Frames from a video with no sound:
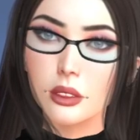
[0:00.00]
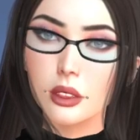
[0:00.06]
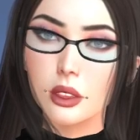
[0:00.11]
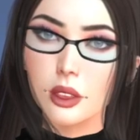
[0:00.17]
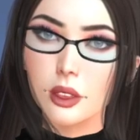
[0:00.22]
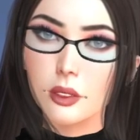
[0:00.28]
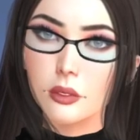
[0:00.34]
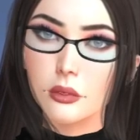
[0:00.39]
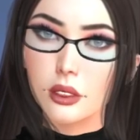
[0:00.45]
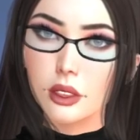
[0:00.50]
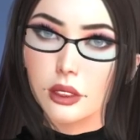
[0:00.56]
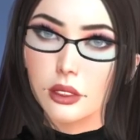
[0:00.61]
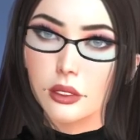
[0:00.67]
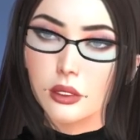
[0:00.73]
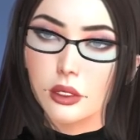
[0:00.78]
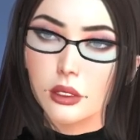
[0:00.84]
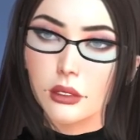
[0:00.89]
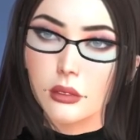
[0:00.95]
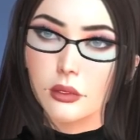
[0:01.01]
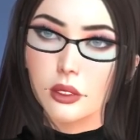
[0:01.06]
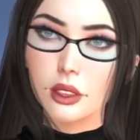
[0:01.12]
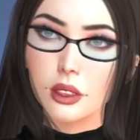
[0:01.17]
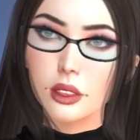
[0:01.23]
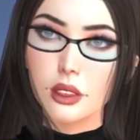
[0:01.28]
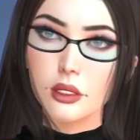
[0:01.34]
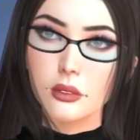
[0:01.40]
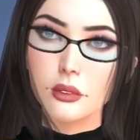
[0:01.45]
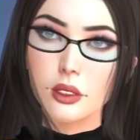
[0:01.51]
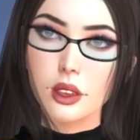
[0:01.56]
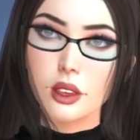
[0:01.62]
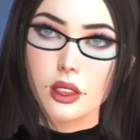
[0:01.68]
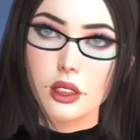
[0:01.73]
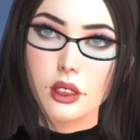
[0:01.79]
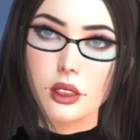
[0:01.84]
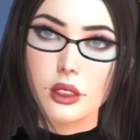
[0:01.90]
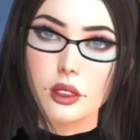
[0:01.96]
my body because it's awful. It
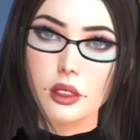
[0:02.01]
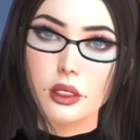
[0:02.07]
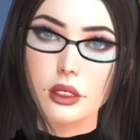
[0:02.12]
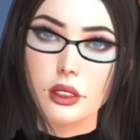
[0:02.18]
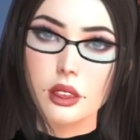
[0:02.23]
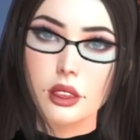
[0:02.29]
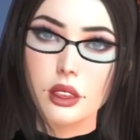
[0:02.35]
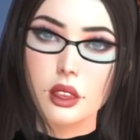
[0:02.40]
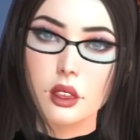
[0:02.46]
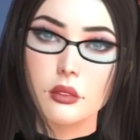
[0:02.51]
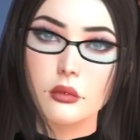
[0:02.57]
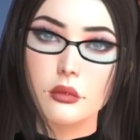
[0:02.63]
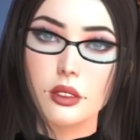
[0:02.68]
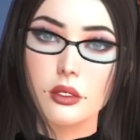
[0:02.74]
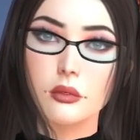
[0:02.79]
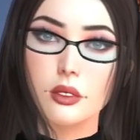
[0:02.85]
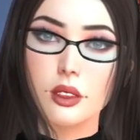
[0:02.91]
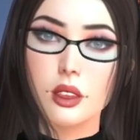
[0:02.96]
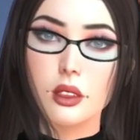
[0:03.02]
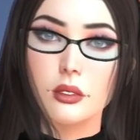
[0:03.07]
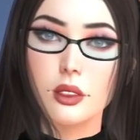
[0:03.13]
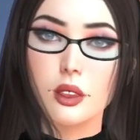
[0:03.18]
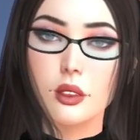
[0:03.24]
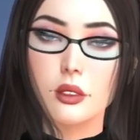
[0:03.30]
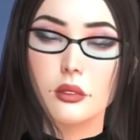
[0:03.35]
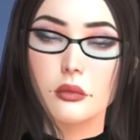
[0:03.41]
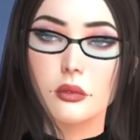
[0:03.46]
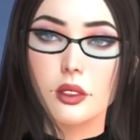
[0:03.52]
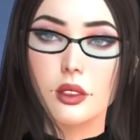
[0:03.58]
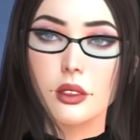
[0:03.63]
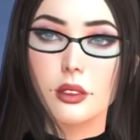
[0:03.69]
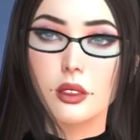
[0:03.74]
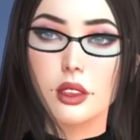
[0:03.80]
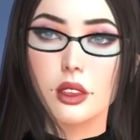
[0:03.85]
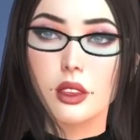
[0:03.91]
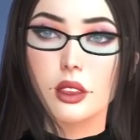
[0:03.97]
ain't good. It is not good.
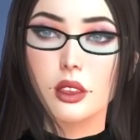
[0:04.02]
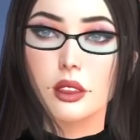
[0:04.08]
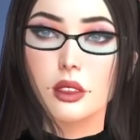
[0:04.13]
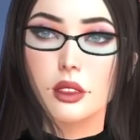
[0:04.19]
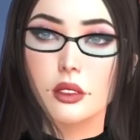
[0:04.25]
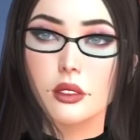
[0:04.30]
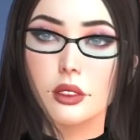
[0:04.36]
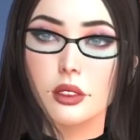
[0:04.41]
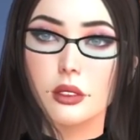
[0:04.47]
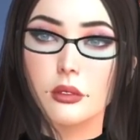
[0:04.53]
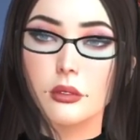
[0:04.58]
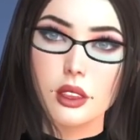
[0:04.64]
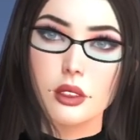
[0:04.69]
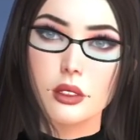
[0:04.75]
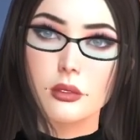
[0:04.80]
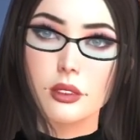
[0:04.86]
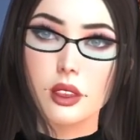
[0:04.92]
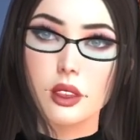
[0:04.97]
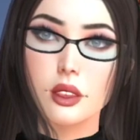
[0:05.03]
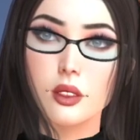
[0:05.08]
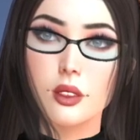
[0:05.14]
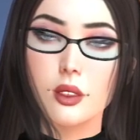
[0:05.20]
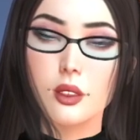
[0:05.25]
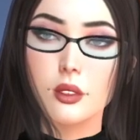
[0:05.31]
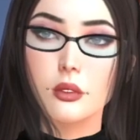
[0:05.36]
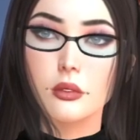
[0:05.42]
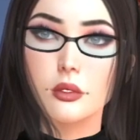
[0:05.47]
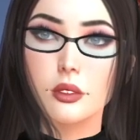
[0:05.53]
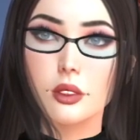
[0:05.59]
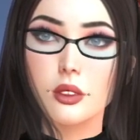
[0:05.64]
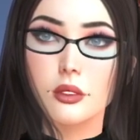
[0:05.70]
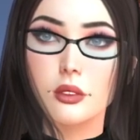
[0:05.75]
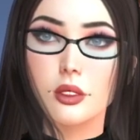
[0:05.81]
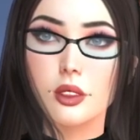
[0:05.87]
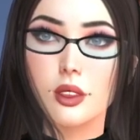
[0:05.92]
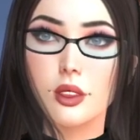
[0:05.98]
You can use
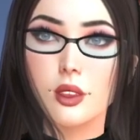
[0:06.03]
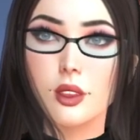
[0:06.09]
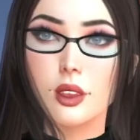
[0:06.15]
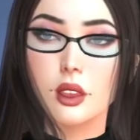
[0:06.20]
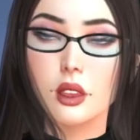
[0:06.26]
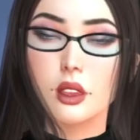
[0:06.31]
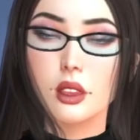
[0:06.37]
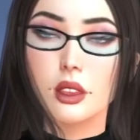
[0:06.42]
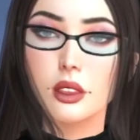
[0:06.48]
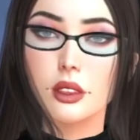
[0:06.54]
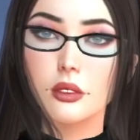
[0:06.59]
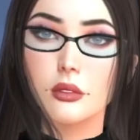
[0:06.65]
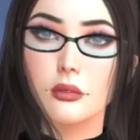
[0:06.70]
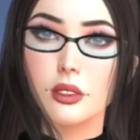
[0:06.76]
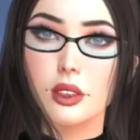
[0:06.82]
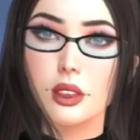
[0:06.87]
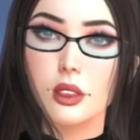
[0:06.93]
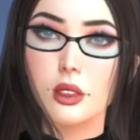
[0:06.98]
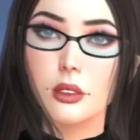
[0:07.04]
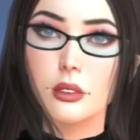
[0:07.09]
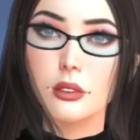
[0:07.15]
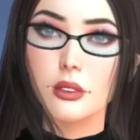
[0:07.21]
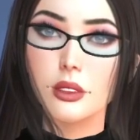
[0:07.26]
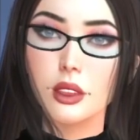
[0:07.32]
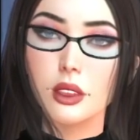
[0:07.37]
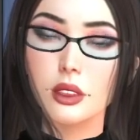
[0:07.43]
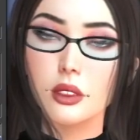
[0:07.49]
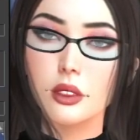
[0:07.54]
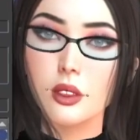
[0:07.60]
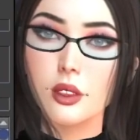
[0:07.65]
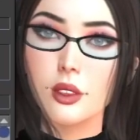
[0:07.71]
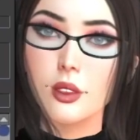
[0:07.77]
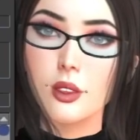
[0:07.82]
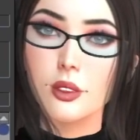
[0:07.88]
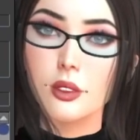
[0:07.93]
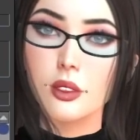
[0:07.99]
these
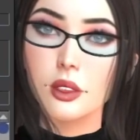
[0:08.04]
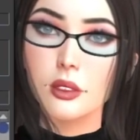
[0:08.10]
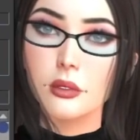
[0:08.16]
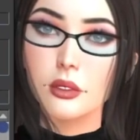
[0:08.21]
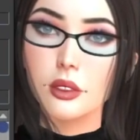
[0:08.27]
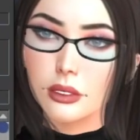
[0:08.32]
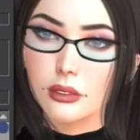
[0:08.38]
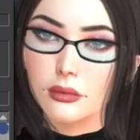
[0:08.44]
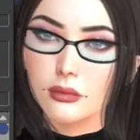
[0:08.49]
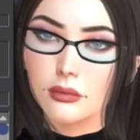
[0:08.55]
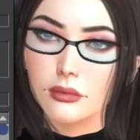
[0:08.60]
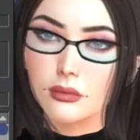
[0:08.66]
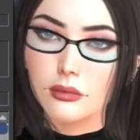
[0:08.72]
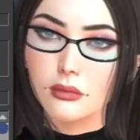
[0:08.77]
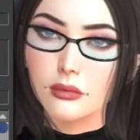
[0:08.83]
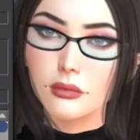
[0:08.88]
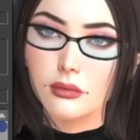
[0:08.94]
characters to help